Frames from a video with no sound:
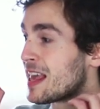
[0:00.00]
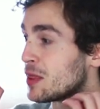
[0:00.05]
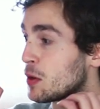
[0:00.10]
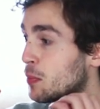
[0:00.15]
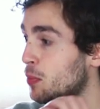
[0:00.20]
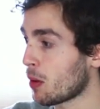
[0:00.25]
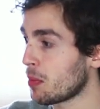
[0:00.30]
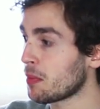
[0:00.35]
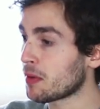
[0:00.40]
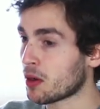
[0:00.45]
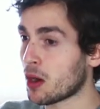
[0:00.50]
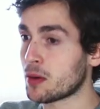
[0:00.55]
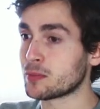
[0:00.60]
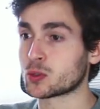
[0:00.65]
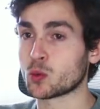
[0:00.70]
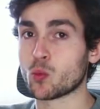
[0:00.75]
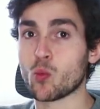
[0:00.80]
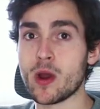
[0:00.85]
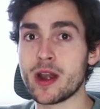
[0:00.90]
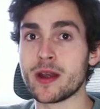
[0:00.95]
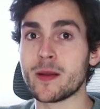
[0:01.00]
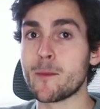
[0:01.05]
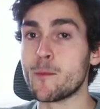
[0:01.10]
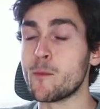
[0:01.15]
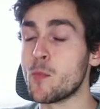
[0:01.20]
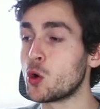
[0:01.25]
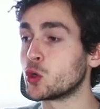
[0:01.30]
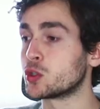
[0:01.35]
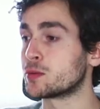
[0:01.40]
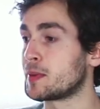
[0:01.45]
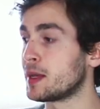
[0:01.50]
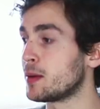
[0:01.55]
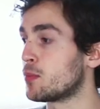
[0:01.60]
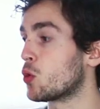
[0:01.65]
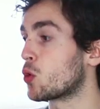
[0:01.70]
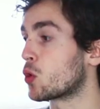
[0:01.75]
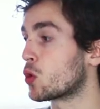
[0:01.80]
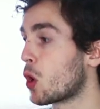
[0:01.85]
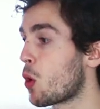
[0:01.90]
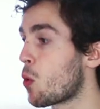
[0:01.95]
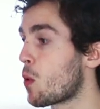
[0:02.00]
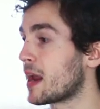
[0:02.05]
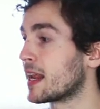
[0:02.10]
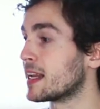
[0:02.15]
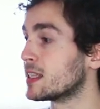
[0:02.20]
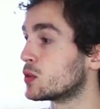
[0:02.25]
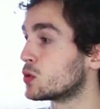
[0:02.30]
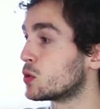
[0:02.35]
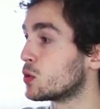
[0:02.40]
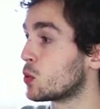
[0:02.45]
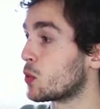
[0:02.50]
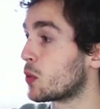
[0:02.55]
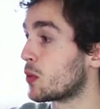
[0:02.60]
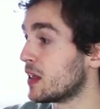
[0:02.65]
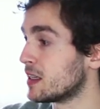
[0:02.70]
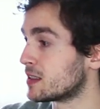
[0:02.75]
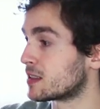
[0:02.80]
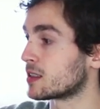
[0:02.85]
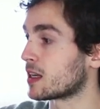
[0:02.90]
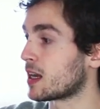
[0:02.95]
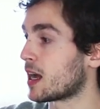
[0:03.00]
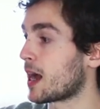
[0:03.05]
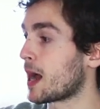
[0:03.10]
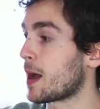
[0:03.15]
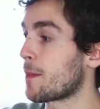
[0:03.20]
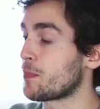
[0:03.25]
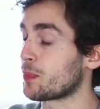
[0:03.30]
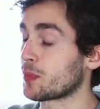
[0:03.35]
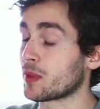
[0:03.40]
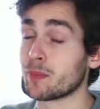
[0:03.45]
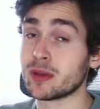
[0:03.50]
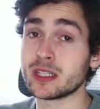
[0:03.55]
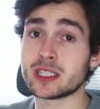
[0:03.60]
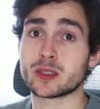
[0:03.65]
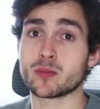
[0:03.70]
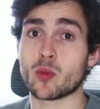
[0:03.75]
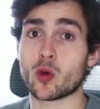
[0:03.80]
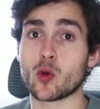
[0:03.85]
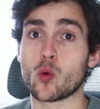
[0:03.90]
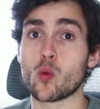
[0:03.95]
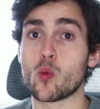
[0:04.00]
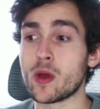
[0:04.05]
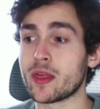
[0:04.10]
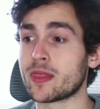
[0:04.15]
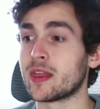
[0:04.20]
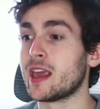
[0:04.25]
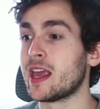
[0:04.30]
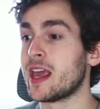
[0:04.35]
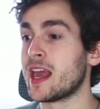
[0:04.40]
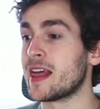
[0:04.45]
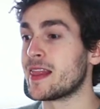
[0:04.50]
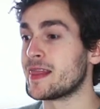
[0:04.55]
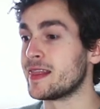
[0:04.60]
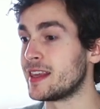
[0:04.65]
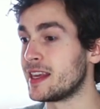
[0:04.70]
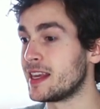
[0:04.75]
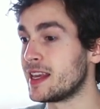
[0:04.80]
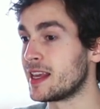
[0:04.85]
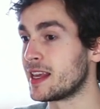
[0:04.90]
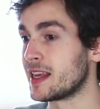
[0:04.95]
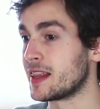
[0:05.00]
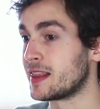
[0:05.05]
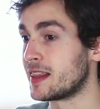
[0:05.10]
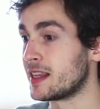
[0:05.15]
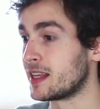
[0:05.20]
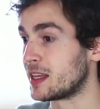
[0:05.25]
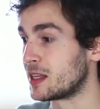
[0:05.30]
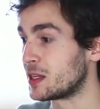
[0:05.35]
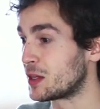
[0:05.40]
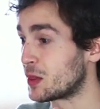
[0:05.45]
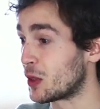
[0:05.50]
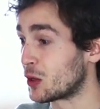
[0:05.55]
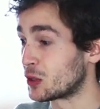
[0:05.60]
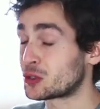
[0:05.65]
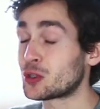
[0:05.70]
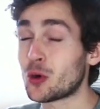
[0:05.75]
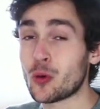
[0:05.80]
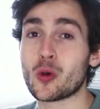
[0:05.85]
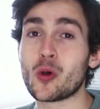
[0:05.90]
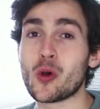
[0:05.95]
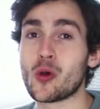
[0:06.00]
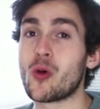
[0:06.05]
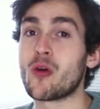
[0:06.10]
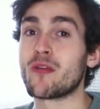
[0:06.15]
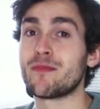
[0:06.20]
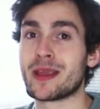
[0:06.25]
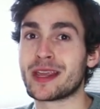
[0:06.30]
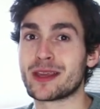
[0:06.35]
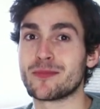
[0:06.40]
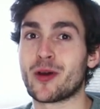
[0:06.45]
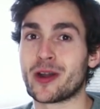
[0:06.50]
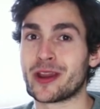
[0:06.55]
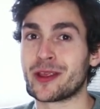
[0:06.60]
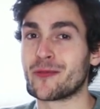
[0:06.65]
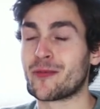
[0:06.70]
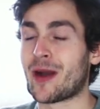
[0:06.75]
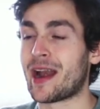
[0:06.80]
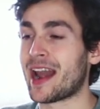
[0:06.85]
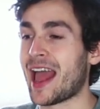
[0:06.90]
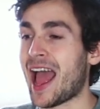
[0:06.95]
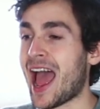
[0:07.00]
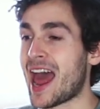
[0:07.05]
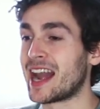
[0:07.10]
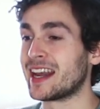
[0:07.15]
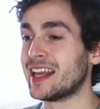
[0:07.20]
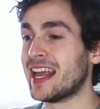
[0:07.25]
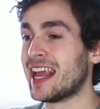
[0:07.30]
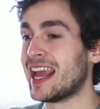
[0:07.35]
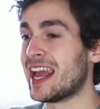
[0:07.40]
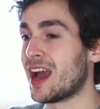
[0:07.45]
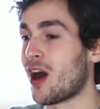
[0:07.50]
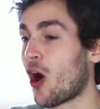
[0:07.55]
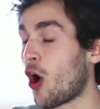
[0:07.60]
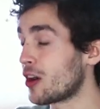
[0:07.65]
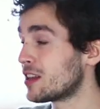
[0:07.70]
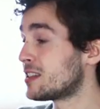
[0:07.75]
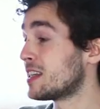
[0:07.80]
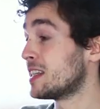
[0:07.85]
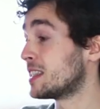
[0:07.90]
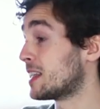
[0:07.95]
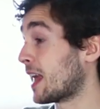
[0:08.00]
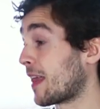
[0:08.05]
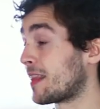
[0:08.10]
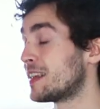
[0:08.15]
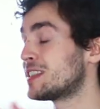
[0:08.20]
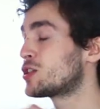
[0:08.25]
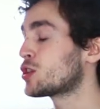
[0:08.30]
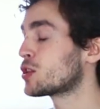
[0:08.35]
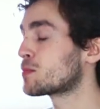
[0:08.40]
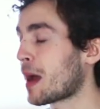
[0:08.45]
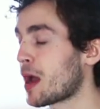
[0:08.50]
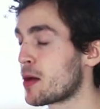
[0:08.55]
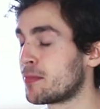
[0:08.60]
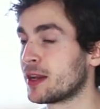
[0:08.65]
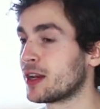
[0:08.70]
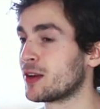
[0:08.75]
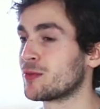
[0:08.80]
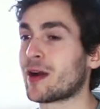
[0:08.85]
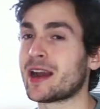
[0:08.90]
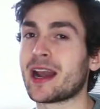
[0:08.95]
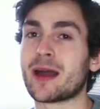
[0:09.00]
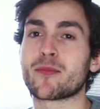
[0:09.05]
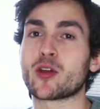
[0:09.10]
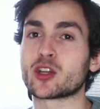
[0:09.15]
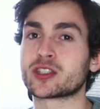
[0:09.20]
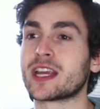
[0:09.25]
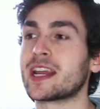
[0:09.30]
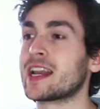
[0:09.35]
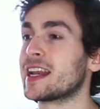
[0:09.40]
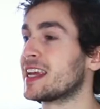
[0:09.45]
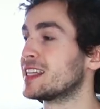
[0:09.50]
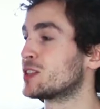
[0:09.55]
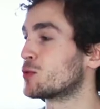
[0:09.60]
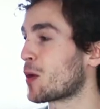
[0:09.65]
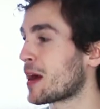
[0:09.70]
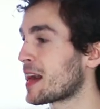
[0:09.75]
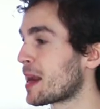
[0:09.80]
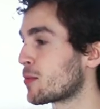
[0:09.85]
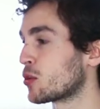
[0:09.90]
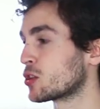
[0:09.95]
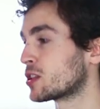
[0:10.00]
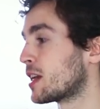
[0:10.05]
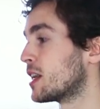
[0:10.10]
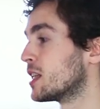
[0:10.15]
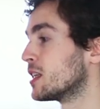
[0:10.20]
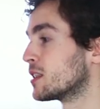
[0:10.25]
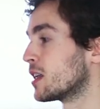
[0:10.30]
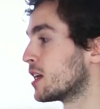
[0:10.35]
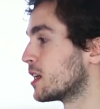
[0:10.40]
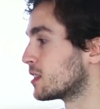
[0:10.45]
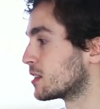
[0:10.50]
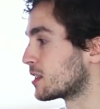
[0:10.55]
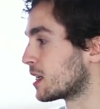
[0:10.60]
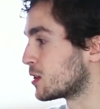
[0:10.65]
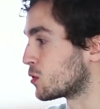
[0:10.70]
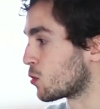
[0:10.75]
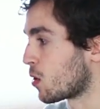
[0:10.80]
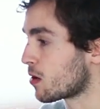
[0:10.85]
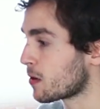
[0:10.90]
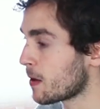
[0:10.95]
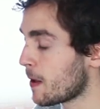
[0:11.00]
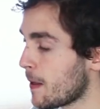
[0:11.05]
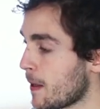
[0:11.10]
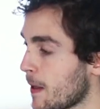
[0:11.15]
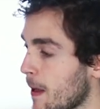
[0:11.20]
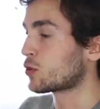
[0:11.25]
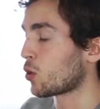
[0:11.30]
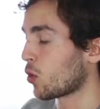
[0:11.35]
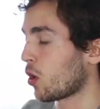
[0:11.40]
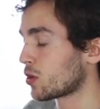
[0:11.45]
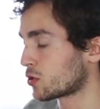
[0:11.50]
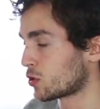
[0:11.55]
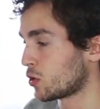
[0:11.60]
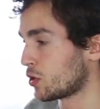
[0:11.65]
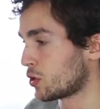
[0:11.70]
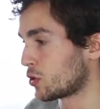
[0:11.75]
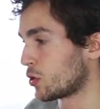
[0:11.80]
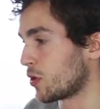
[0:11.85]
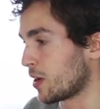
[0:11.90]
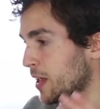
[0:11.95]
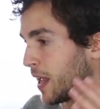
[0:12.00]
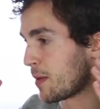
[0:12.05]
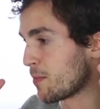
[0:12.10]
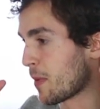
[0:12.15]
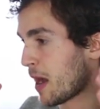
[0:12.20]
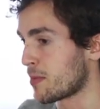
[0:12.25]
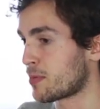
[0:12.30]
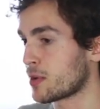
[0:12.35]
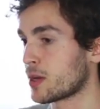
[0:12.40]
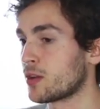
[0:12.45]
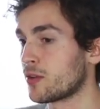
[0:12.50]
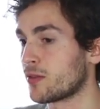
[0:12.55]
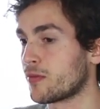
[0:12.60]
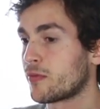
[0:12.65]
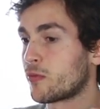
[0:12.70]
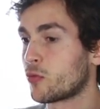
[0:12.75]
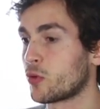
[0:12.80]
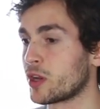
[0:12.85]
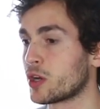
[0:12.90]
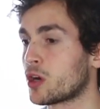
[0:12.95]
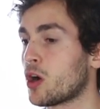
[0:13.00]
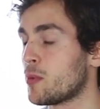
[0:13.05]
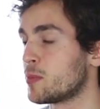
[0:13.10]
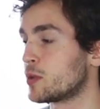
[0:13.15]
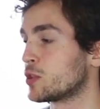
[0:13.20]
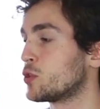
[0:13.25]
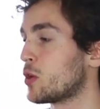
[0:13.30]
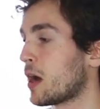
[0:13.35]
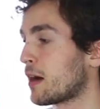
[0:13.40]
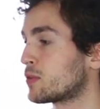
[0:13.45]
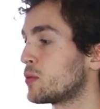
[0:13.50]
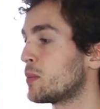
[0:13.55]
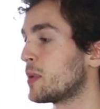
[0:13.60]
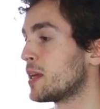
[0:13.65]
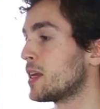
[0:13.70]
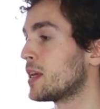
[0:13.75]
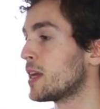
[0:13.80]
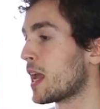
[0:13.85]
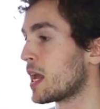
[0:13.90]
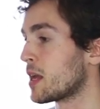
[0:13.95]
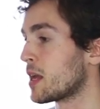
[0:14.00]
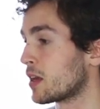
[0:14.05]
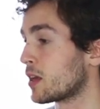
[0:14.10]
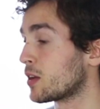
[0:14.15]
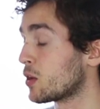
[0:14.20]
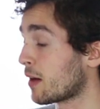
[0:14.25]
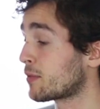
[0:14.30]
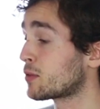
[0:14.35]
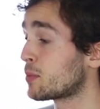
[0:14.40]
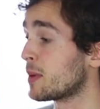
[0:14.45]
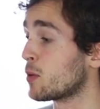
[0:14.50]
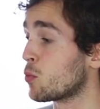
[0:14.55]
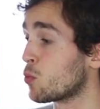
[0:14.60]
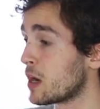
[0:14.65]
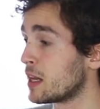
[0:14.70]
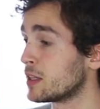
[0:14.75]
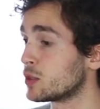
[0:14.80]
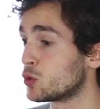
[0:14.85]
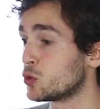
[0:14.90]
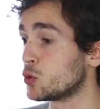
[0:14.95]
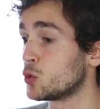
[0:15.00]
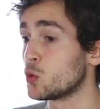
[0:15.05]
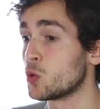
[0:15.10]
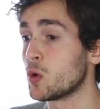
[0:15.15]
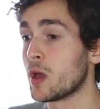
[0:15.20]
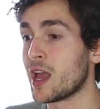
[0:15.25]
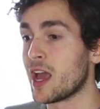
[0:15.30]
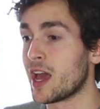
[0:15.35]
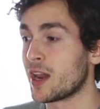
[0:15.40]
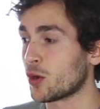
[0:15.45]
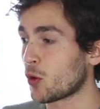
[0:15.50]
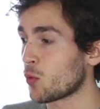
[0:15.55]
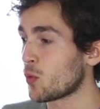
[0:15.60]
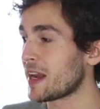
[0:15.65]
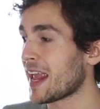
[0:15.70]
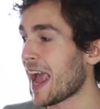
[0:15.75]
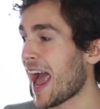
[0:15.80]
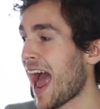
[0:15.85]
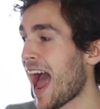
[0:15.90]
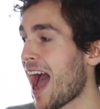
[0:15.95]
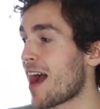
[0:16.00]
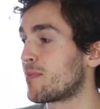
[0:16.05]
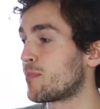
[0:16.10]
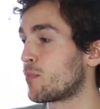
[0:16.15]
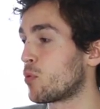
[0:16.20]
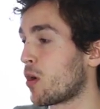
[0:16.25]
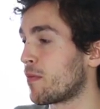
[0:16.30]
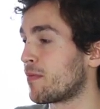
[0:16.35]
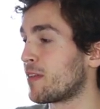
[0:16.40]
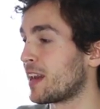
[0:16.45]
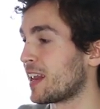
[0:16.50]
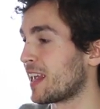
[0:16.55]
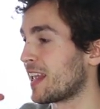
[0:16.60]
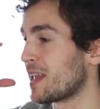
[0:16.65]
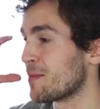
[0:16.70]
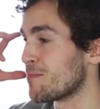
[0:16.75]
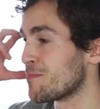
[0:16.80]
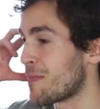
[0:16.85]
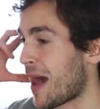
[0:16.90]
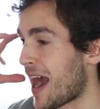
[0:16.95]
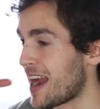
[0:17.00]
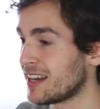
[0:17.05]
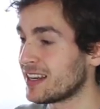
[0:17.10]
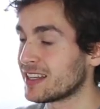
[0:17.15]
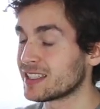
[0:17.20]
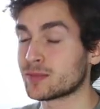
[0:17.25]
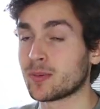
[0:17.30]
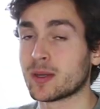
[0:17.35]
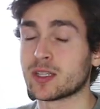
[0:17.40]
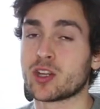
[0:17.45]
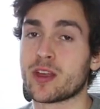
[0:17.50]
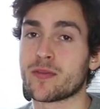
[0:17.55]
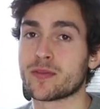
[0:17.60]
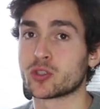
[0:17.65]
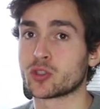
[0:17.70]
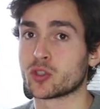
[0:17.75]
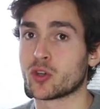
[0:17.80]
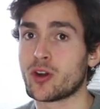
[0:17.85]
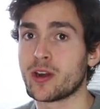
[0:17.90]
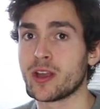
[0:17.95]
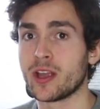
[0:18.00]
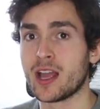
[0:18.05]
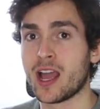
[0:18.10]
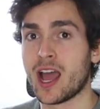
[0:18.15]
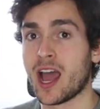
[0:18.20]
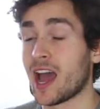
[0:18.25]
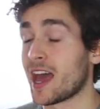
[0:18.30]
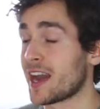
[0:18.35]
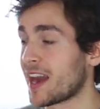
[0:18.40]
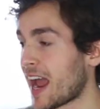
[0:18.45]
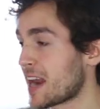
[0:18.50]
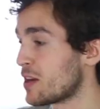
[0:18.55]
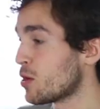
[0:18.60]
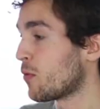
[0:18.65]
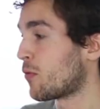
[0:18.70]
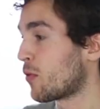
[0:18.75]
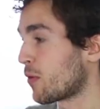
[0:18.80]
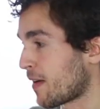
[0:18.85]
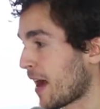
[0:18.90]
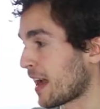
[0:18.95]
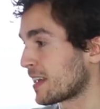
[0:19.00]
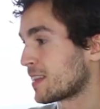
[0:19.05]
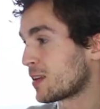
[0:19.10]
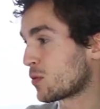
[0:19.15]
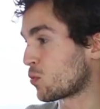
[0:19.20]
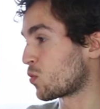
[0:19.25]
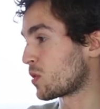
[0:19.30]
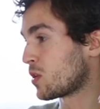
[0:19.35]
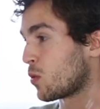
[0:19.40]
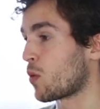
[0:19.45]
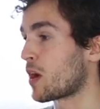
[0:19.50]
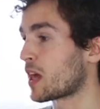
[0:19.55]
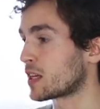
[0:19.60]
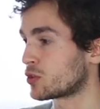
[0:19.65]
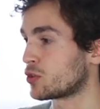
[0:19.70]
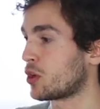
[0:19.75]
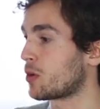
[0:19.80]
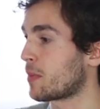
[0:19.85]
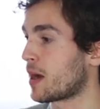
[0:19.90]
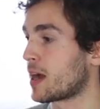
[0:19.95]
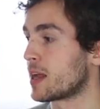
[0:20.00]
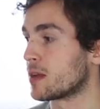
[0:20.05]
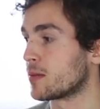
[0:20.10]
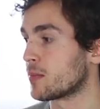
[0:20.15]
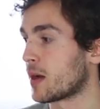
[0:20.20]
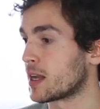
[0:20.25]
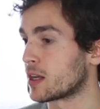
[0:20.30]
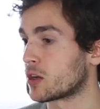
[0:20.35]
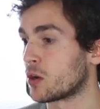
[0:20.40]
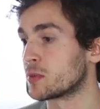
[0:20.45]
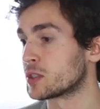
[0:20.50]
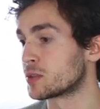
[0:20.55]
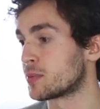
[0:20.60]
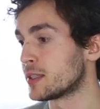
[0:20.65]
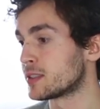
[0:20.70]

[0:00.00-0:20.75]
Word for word: The problem comes when most people go into this um, business model with the, the the sole goal of making money, right? And honestly, this is just my opinion, right? I'm not saying it's right. I'm not saying it's it's, it's wrong. And so, long story short, in my opinion, for e-commerce, you have to be you have to be willing to not really have profit in mind, especially at the start. And I know for a fact that you know when I started my my e-commerce